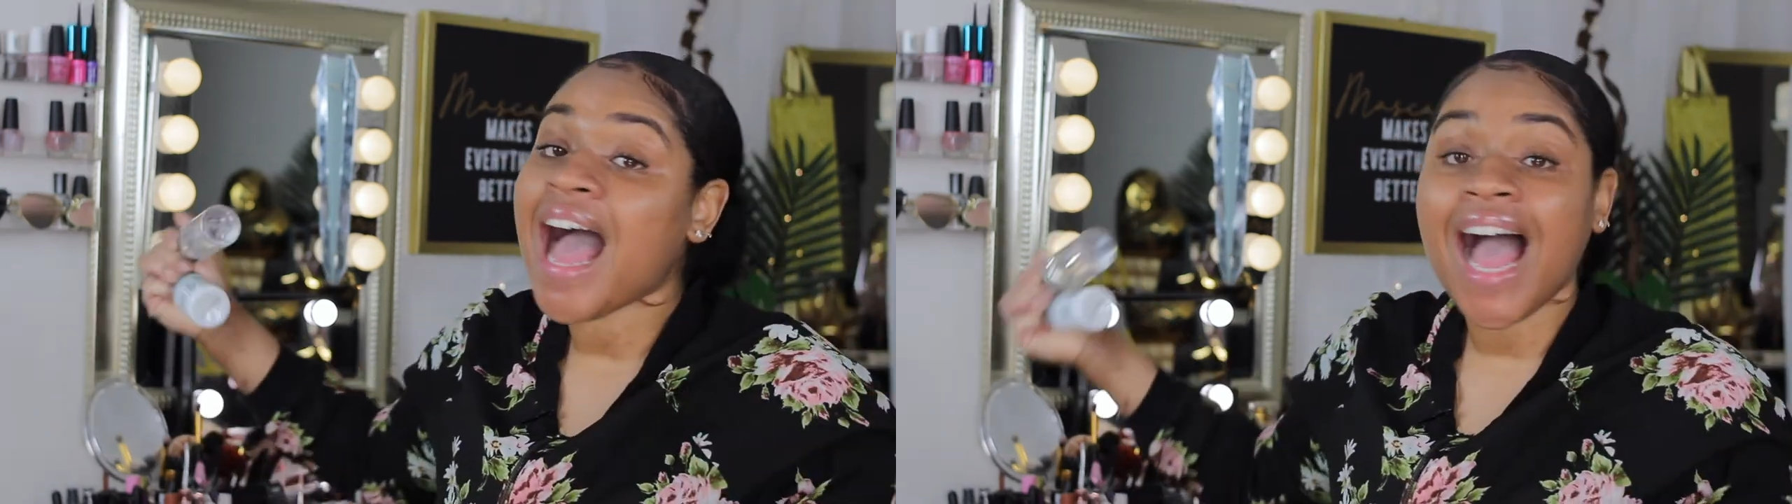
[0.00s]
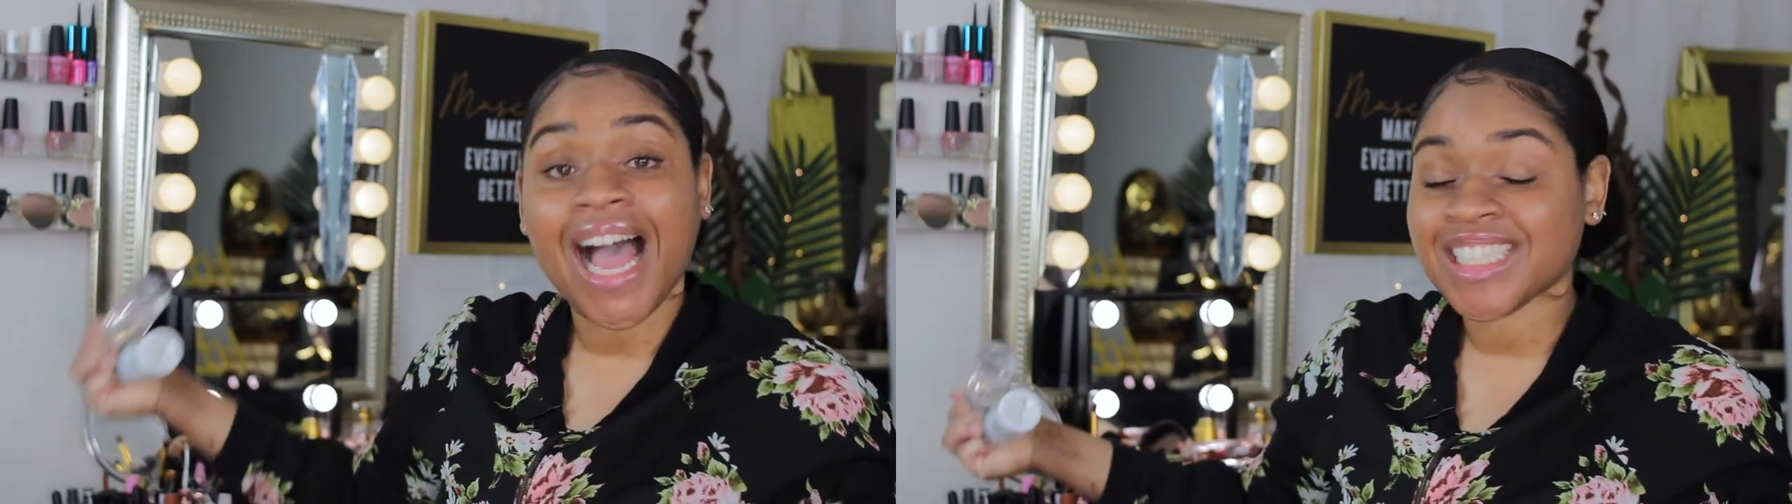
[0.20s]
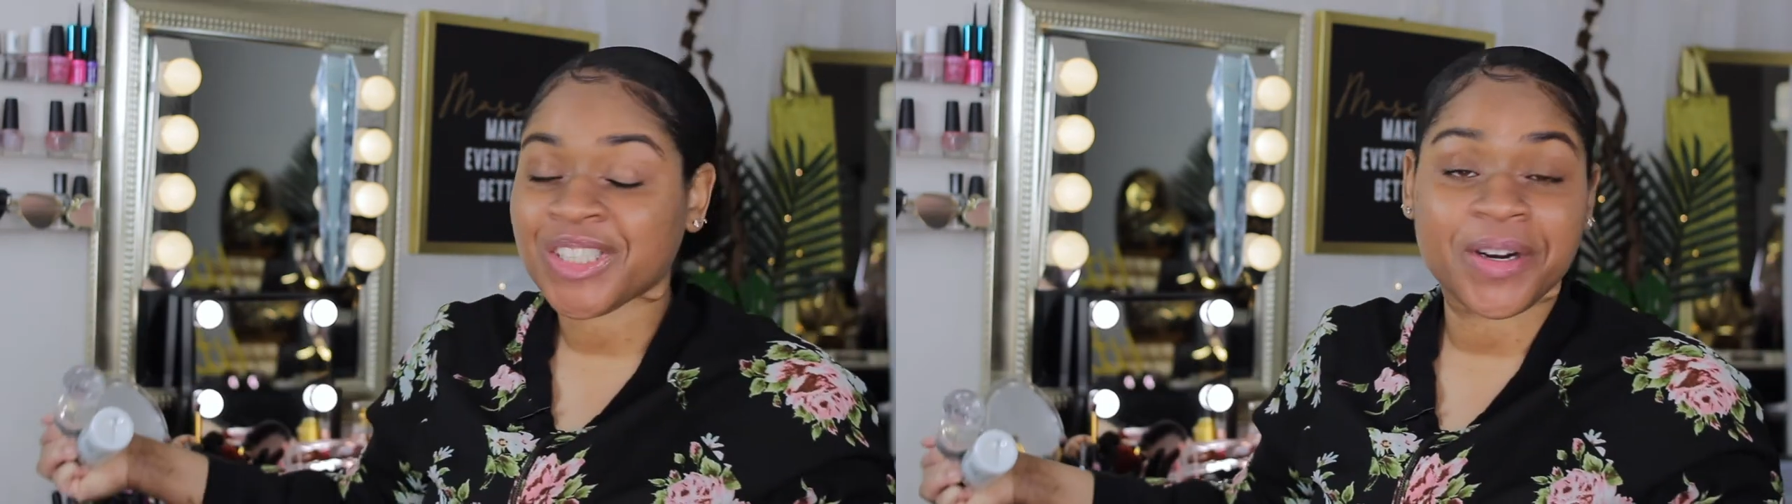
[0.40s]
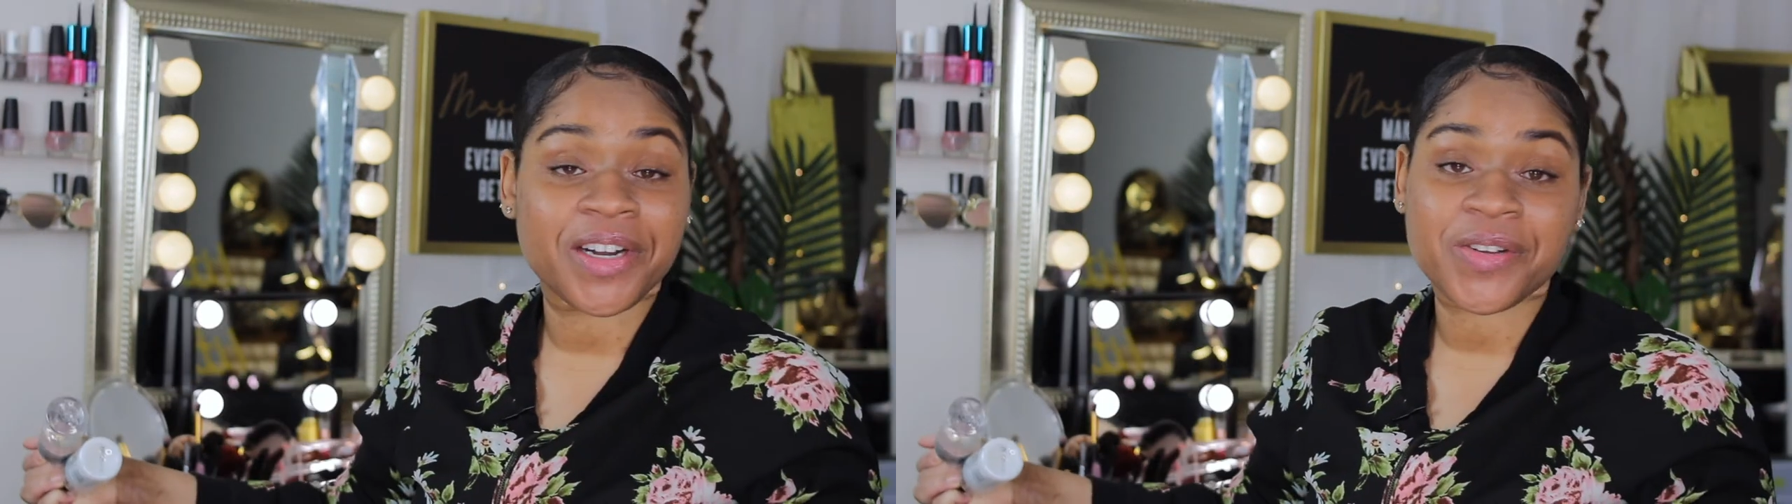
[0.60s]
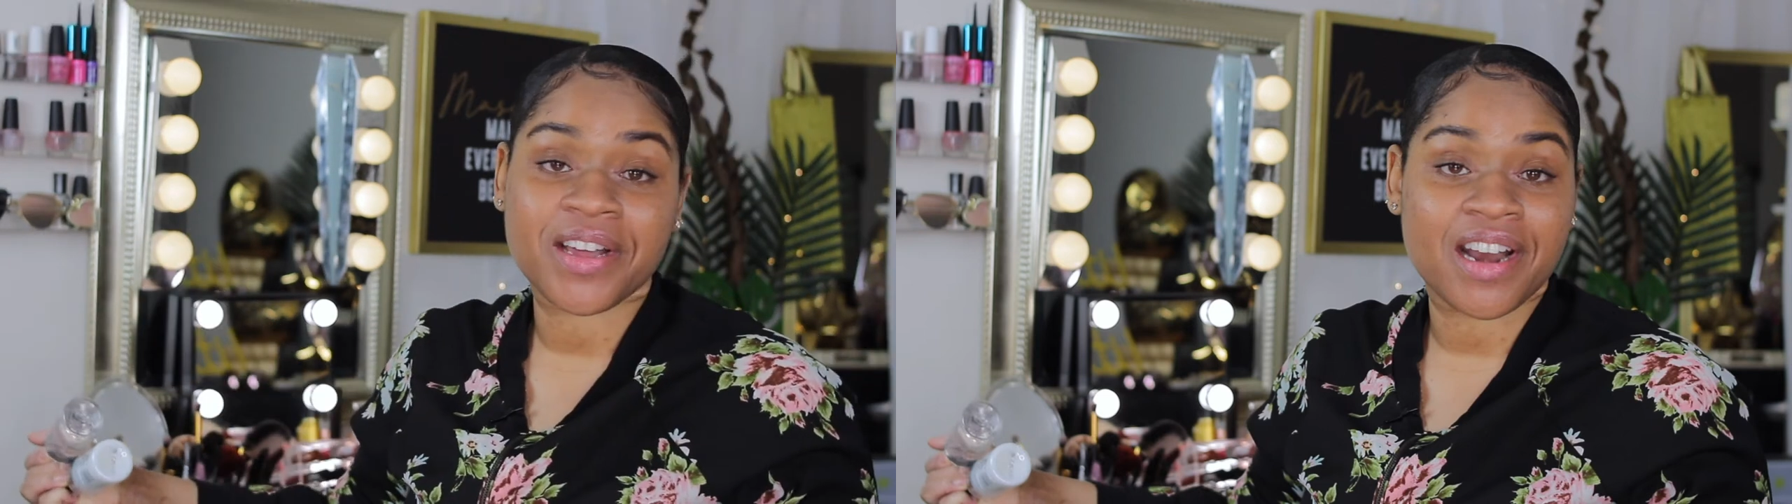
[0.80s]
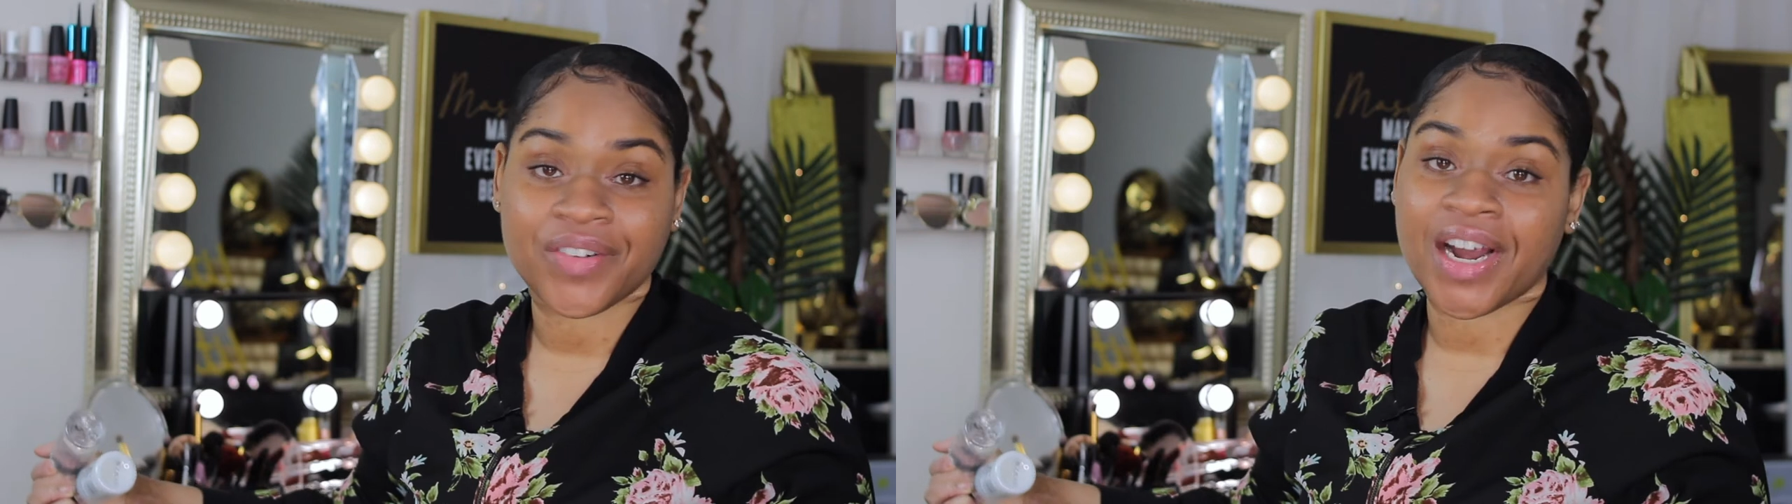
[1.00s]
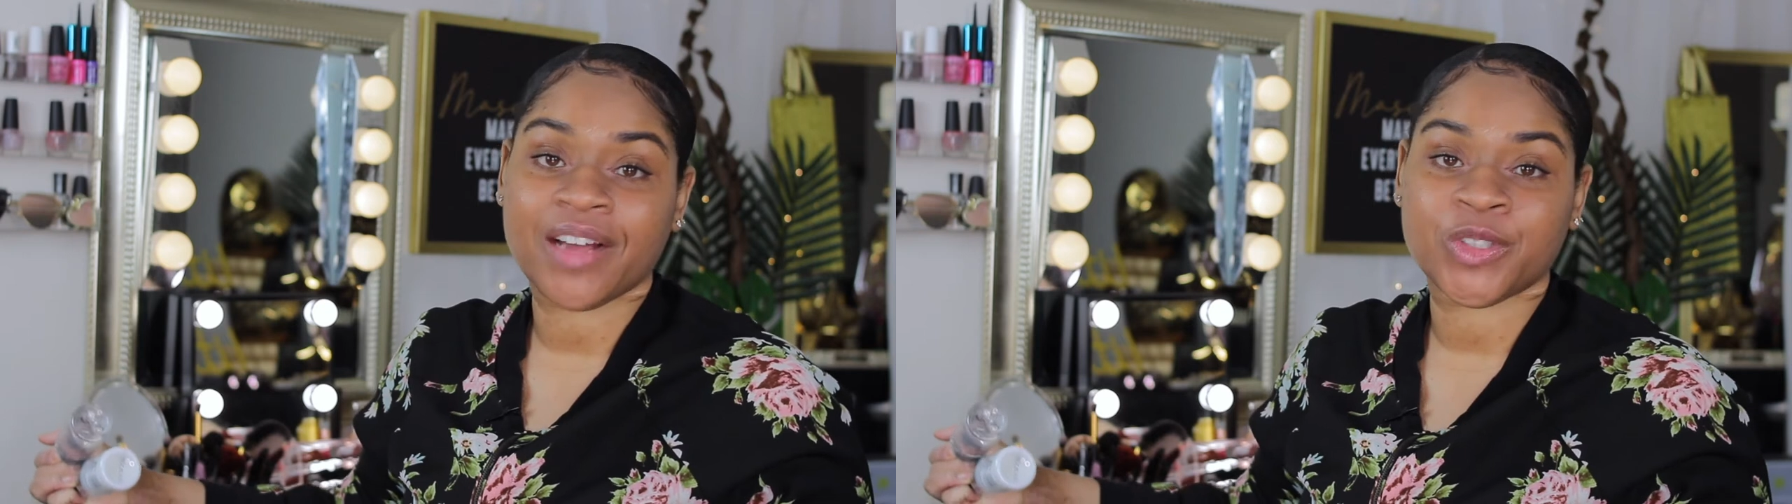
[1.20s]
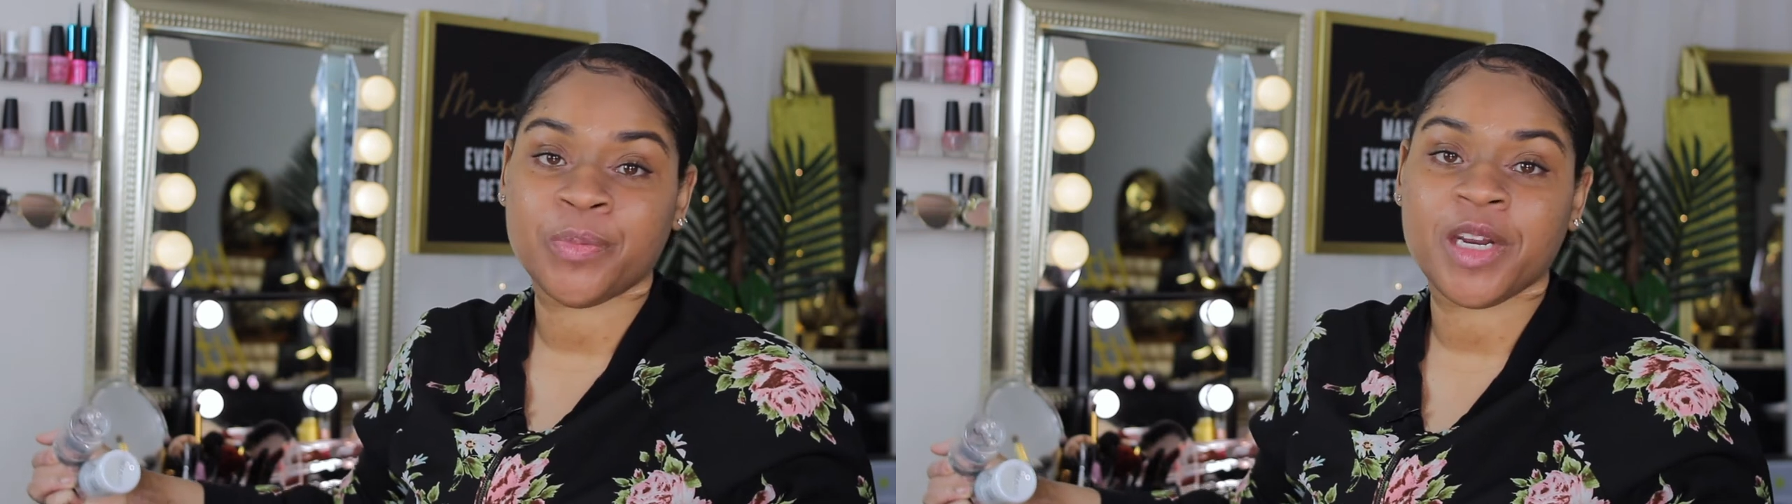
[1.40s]
I swear you can never
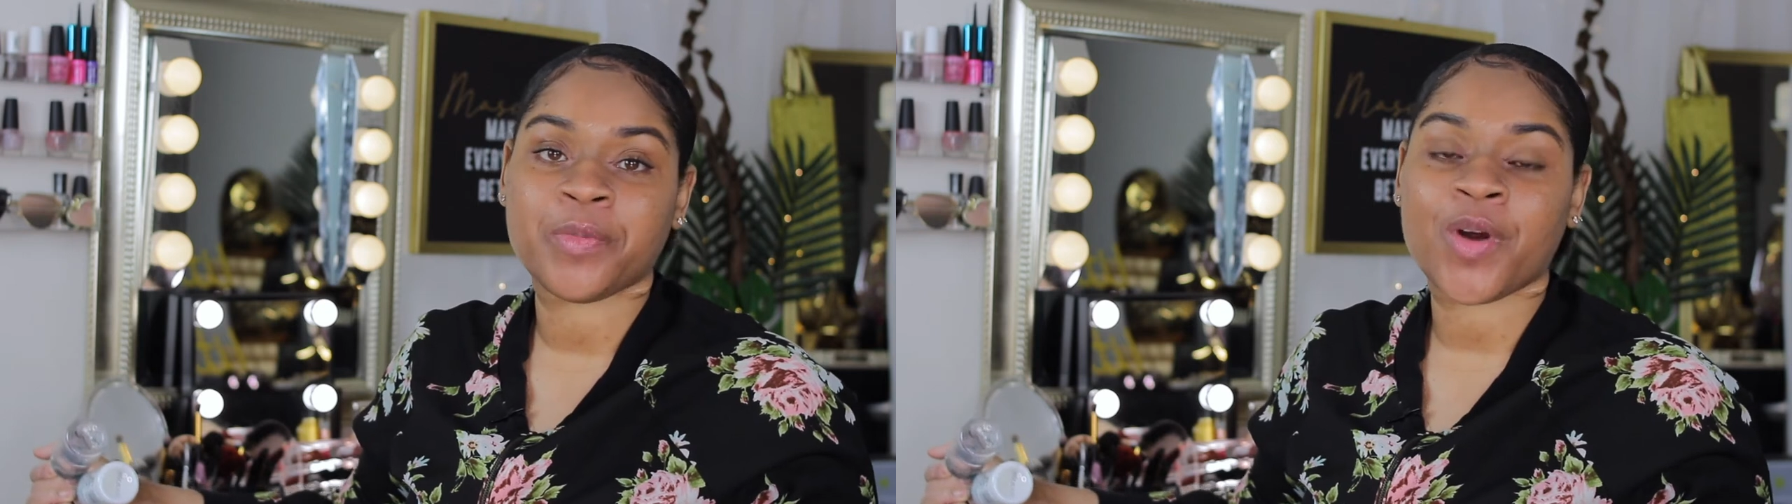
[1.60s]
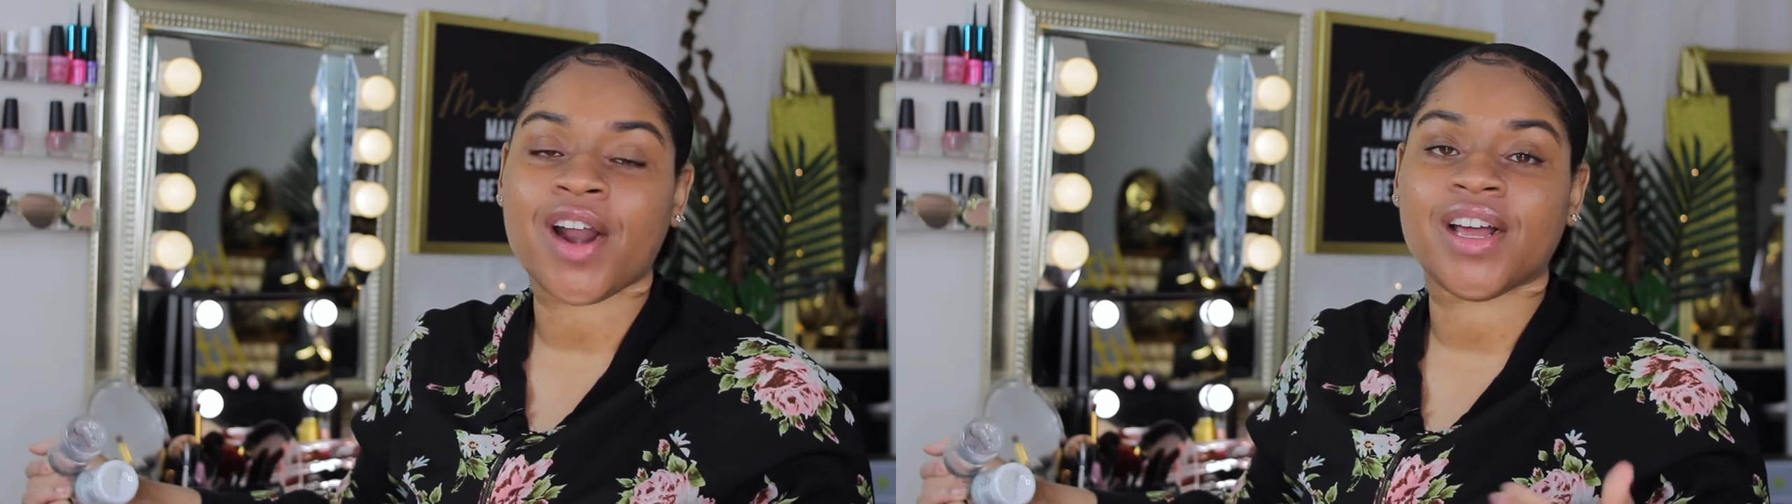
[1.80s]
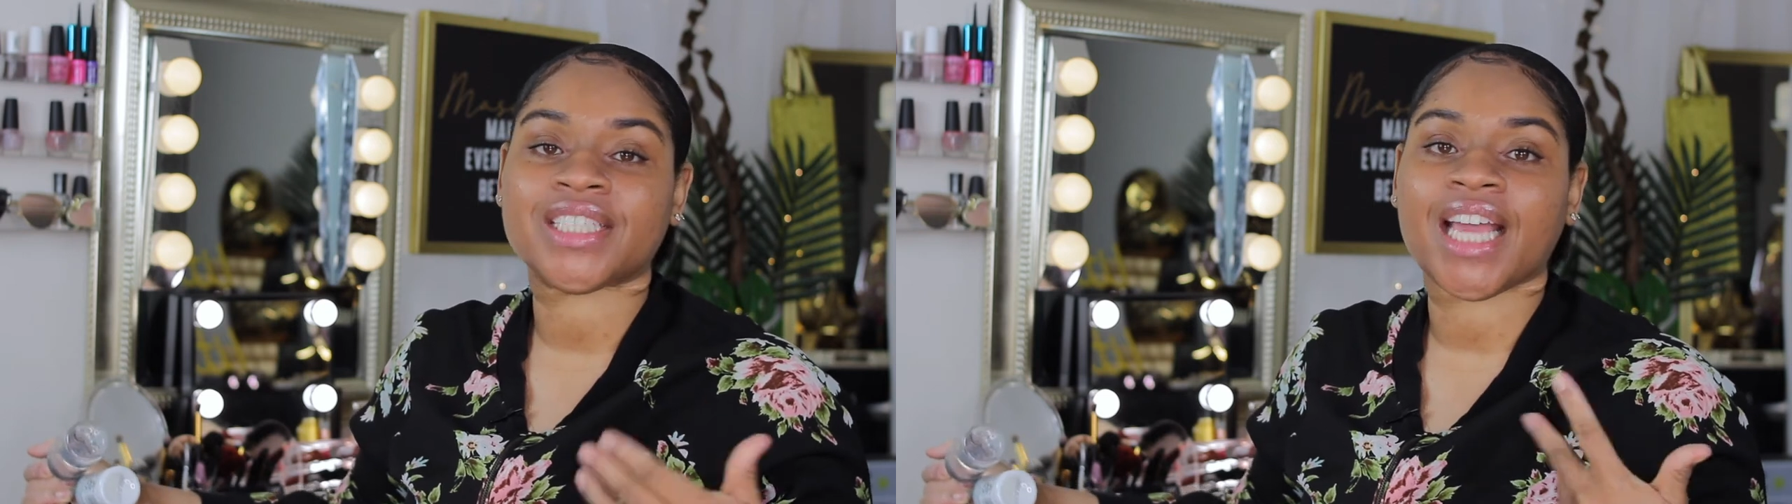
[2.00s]
have too many products,